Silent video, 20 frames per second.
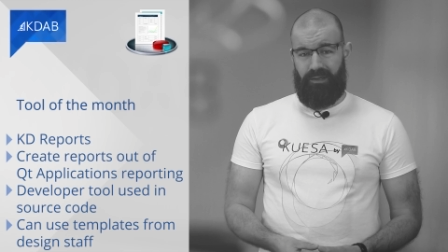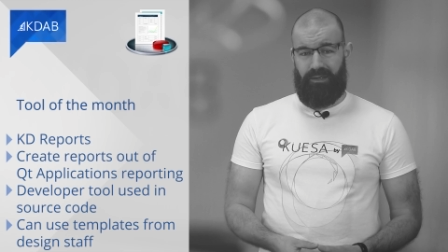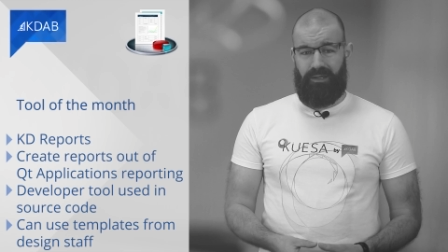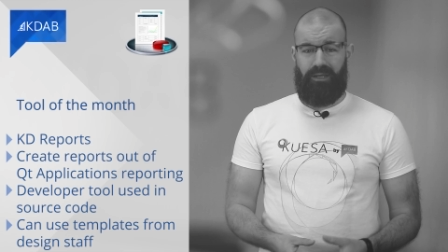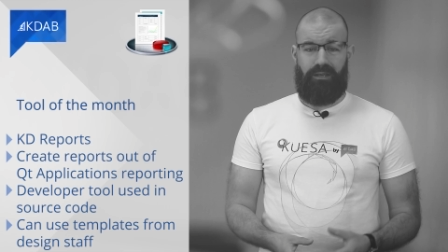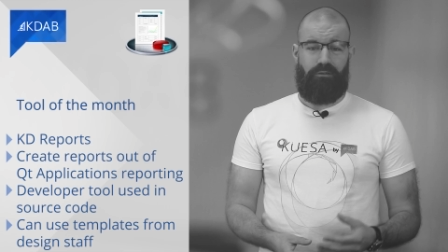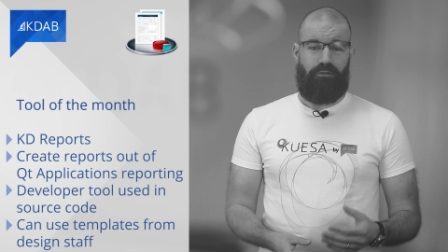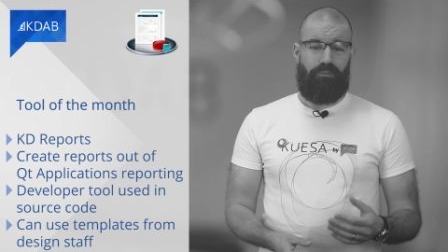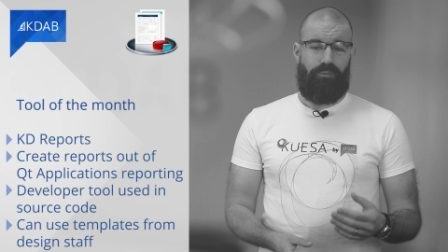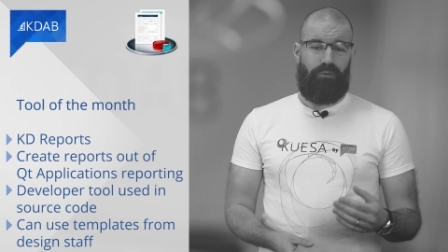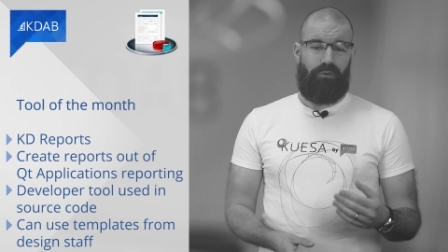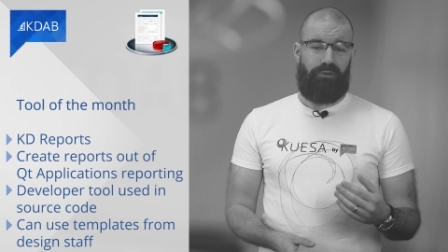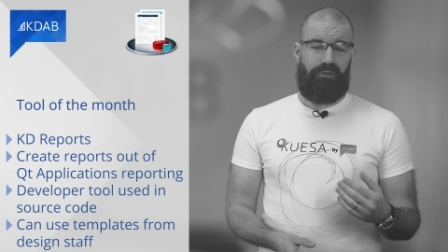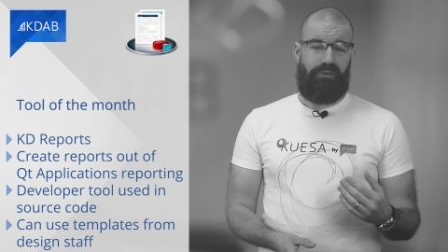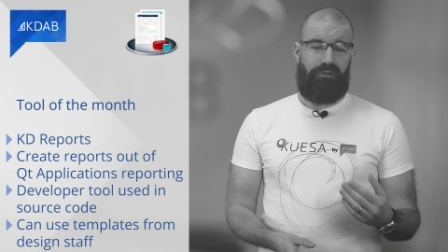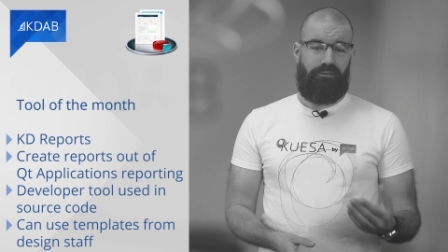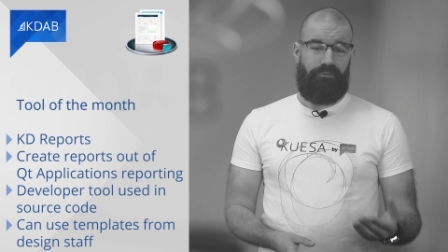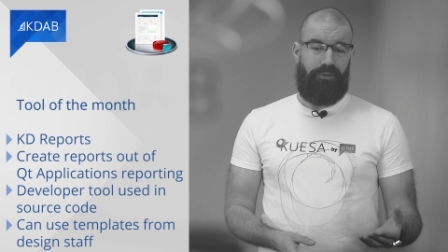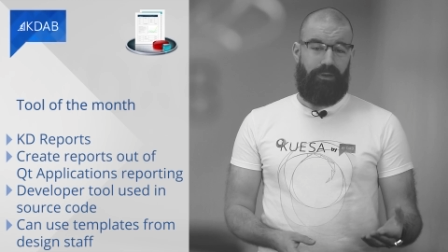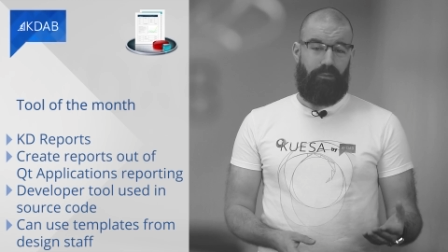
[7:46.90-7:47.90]
K D
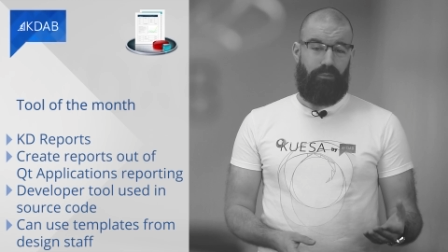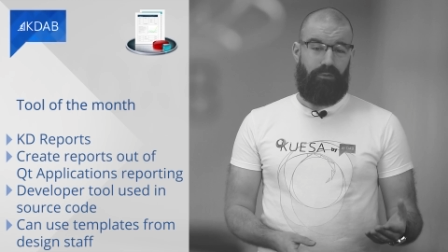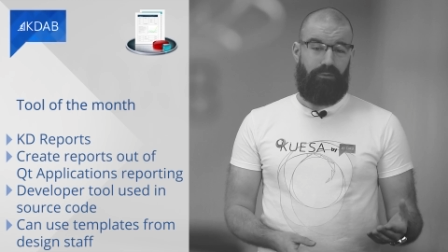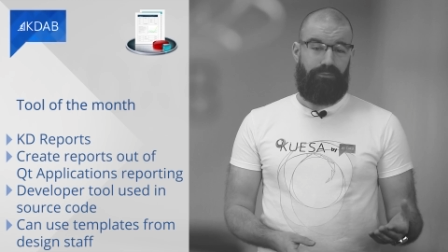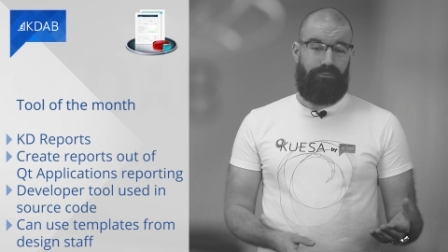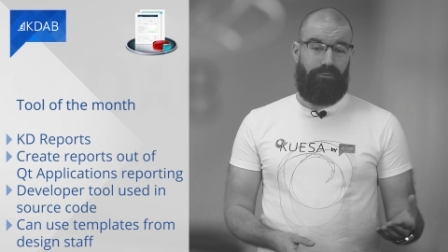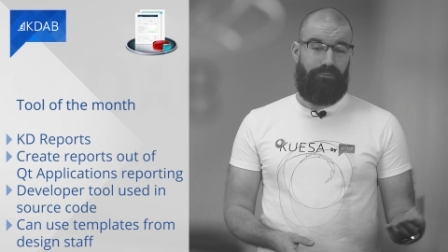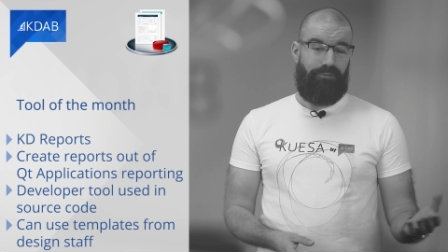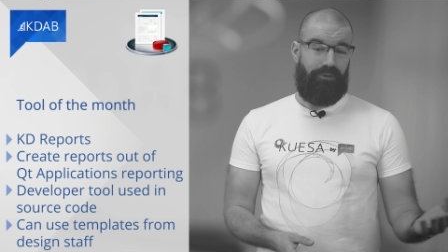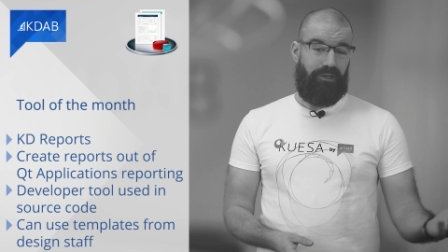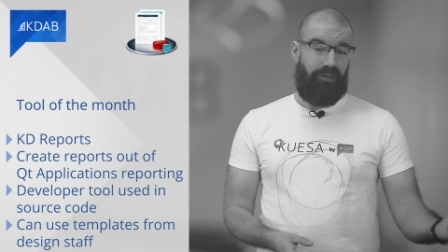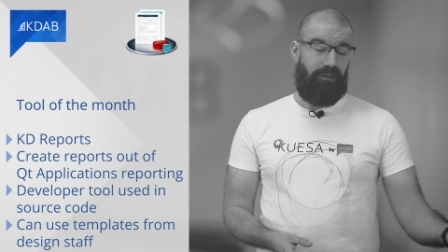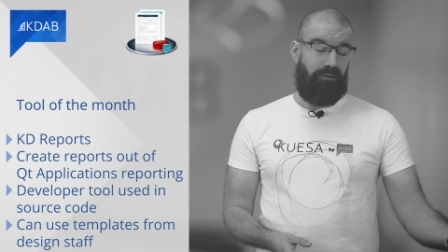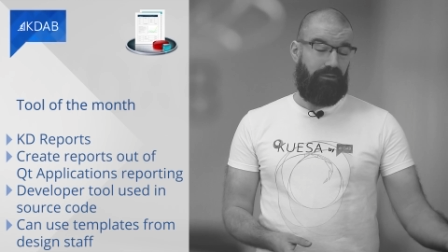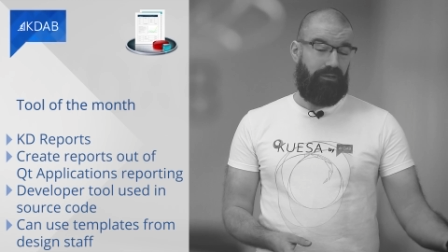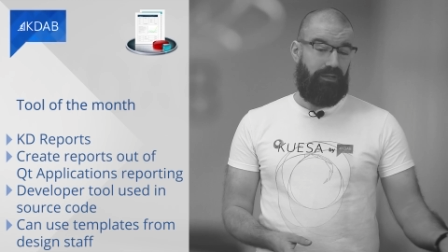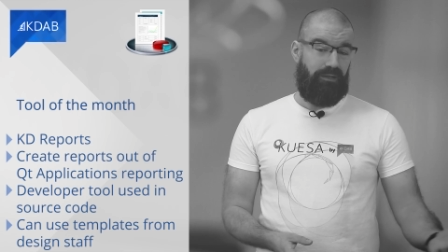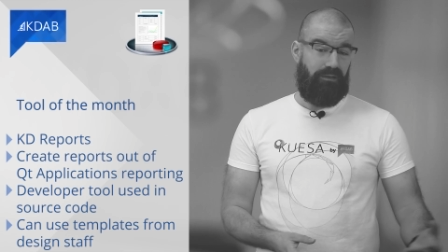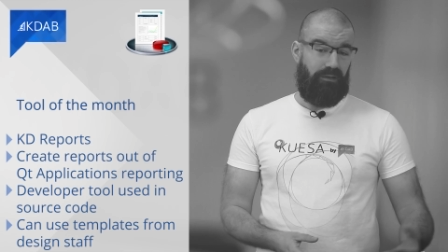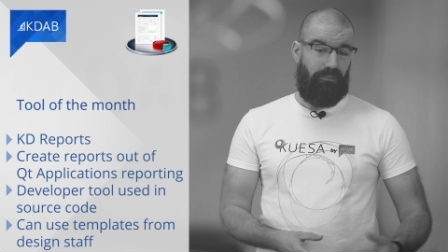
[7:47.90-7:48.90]
Reports is available for free
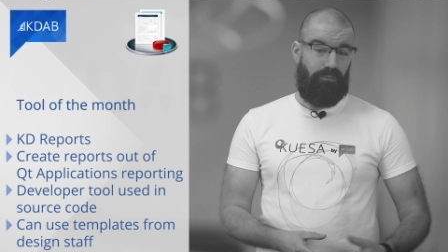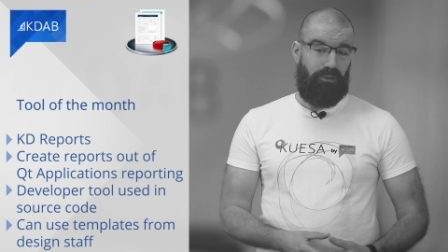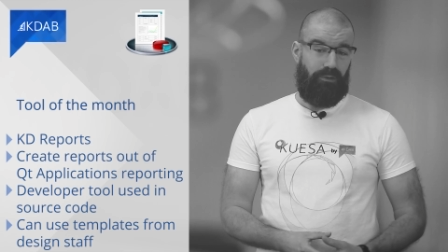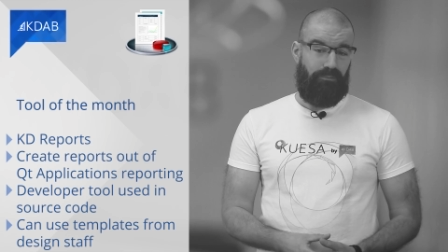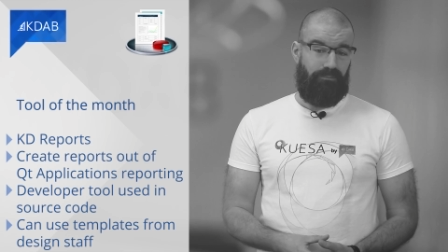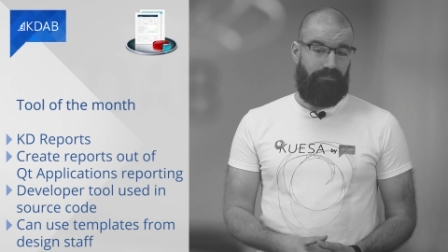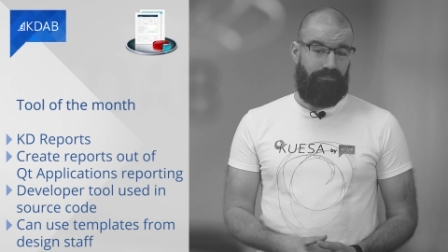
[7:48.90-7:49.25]
on GitHub,